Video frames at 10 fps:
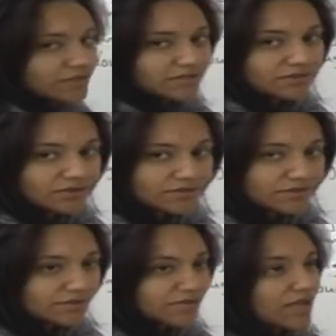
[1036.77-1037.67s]

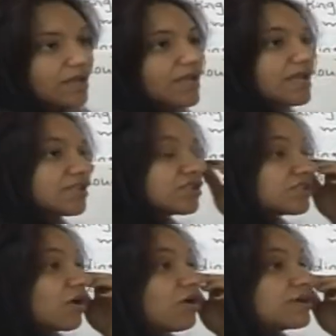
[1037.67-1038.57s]
stars?
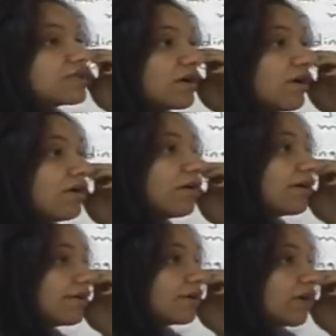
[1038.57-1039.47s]
Stars
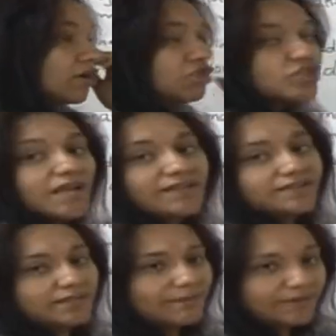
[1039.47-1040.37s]
are
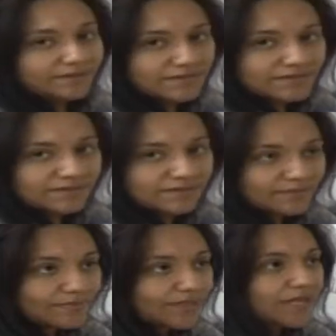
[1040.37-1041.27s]
shiny bodies.
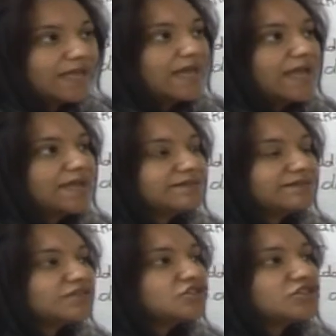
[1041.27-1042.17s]
And
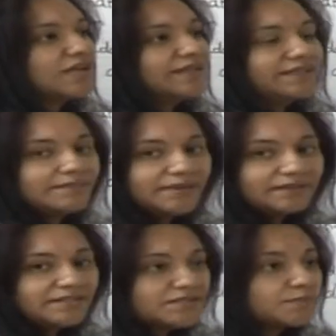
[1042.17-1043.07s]
these shiny
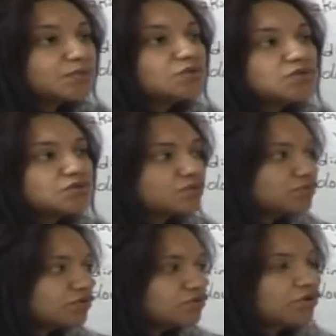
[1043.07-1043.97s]
bodies
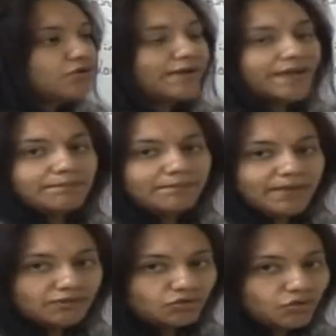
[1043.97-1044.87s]
produce or
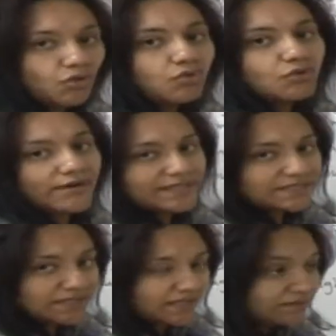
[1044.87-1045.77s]
emit or
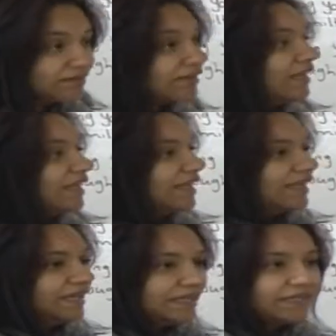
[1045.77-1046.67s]
radiate
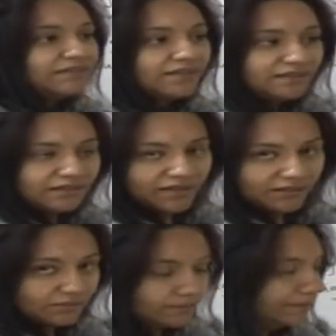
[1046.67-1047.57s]
heat and light.